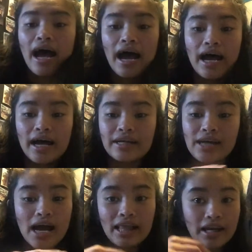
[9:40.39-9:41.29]
and
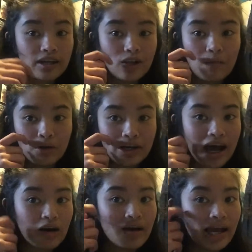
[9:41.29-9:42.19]
I like it a lot more
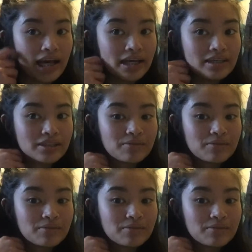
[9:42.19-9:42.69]
now. And